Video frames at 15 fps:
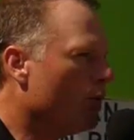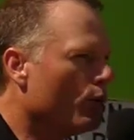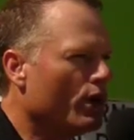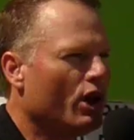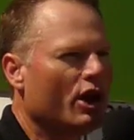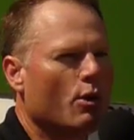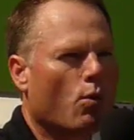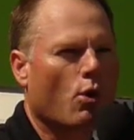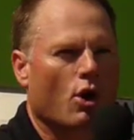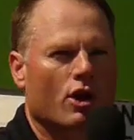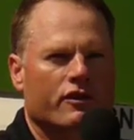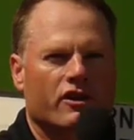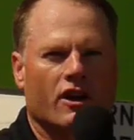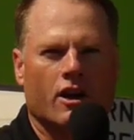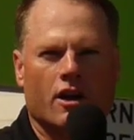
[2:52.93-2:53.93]
and really
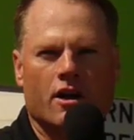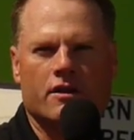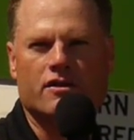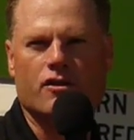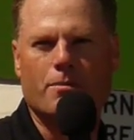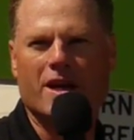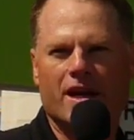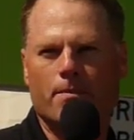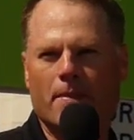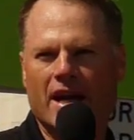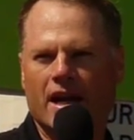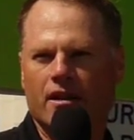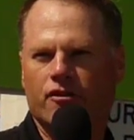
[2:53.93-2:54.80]
worked hard to make